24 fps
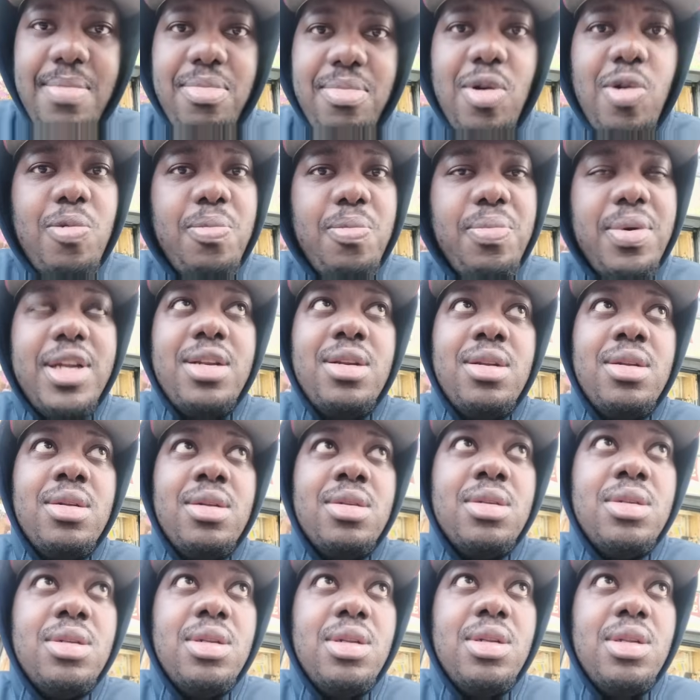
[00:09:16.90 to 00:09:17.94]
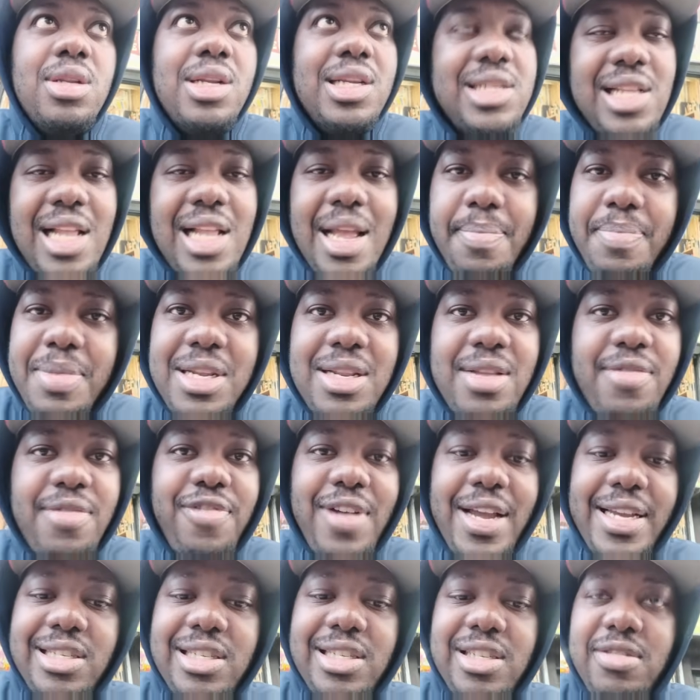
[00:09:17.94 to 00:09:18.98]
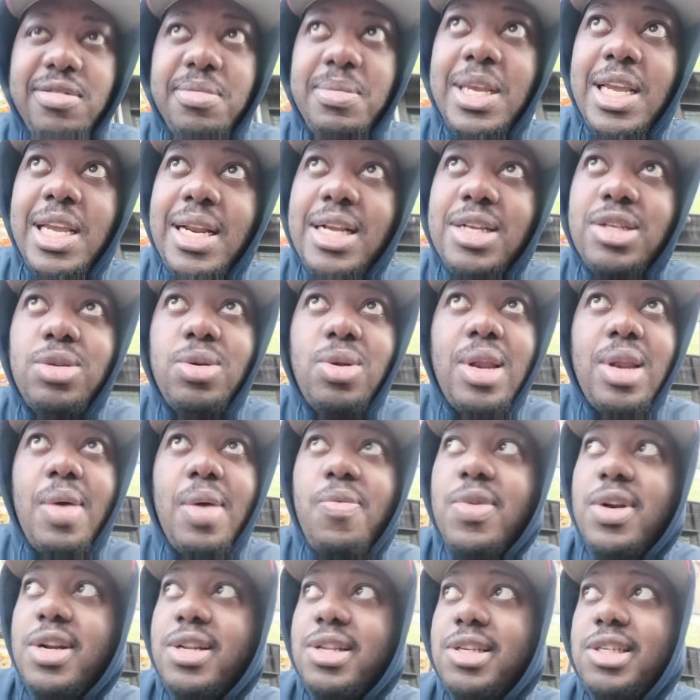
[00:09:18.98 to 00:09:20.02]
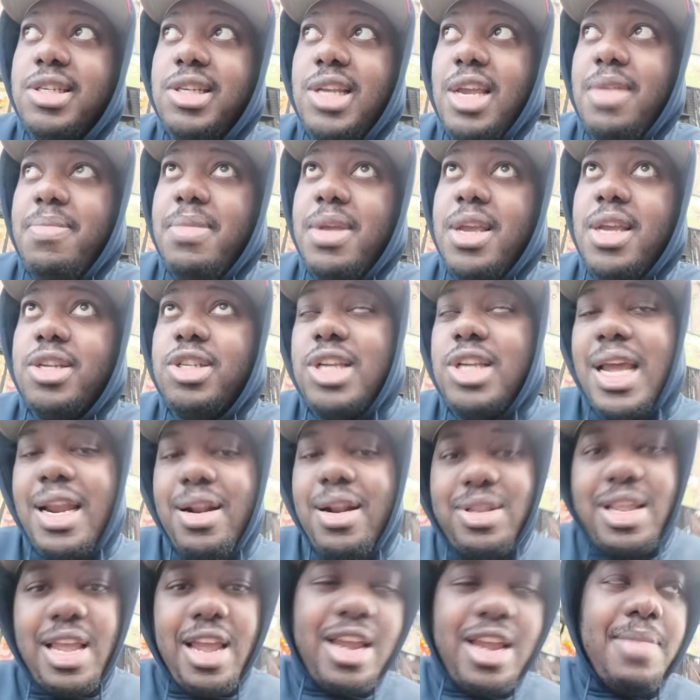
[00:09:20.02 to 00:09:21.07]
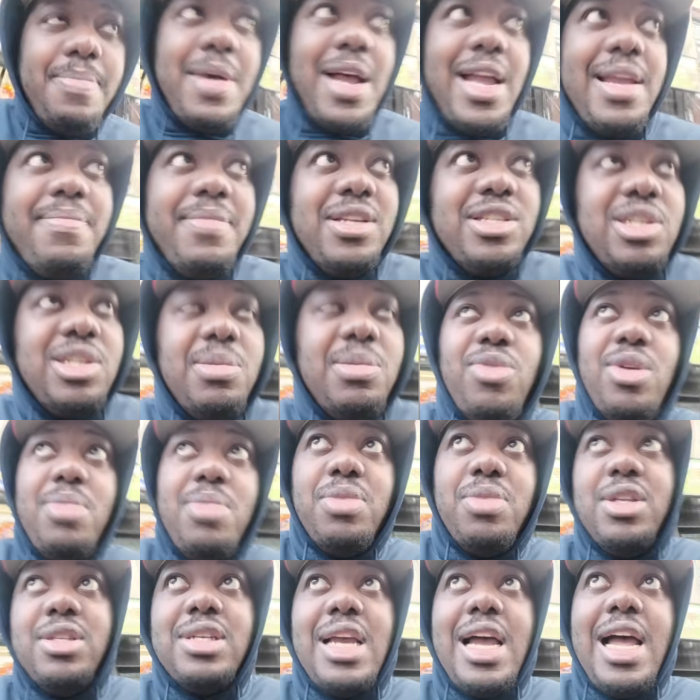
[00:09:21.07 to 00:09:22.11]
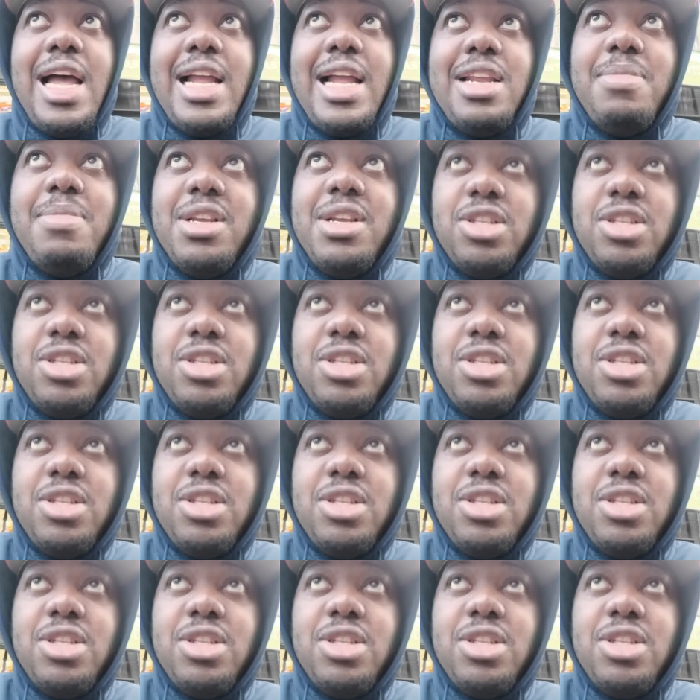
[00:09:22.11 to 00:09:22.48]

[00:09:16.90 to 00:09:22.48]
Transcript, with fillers: bro. But let's not be divisive, man. That's all I wanted to say, man. Shout out to everybody, man. It's your boy Bugs Gotti, man.